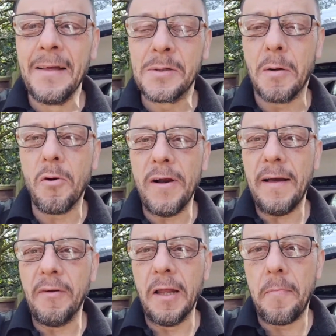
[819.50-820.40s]
so I'm going to
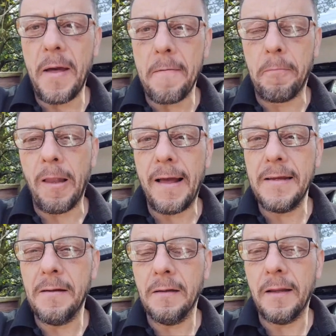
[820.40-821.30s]
have a little bit of play,
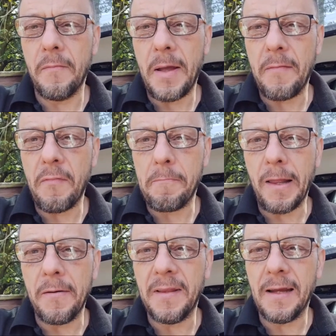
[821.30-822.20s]
a little bit of a
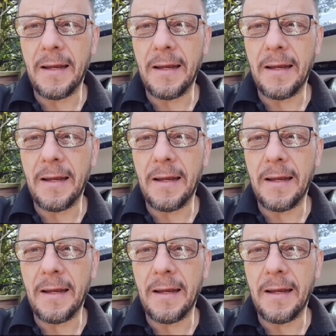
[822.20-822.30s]
play with it,